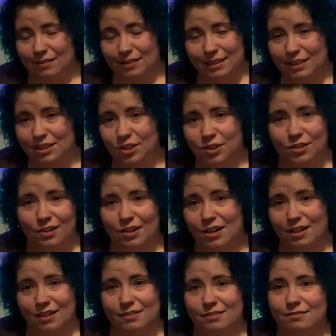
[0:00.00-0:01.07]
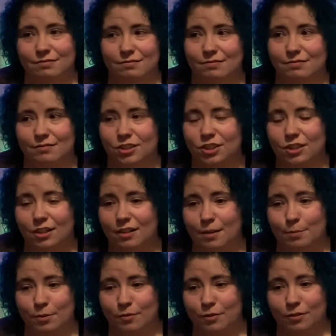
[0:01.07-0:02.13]
Like it's not, she's not
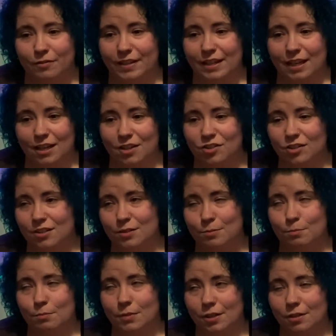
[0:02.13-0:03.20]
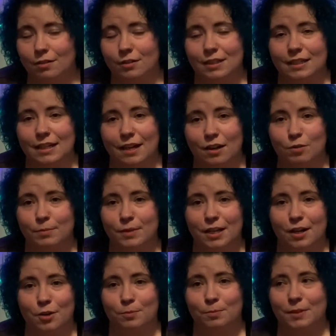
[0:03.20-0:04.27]
coming for a vacation. It's merely to help me
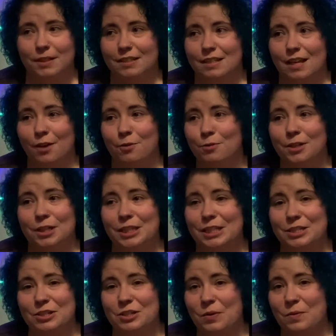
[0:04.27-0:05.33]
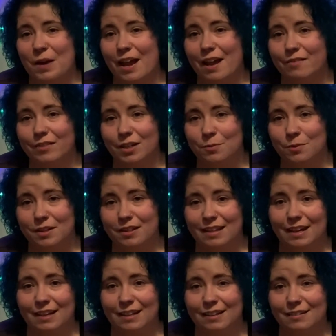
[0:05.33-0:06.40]
out because I really don't have anyone
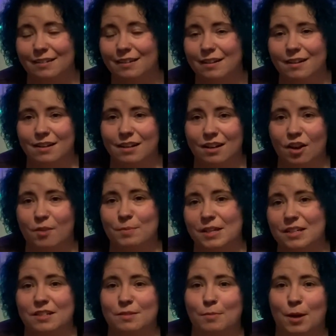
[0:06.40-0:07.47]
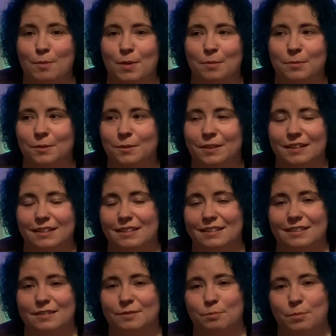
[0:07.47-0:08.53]
that can come into my bubble that
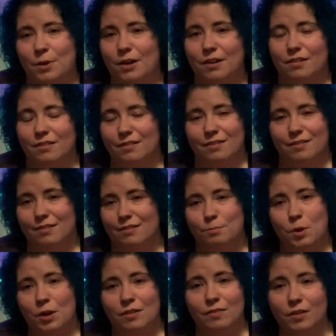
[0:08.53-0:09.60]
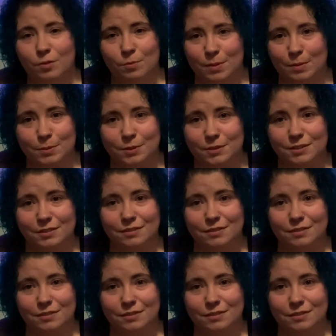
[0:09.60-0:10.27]
isn't part, part of other bubbles.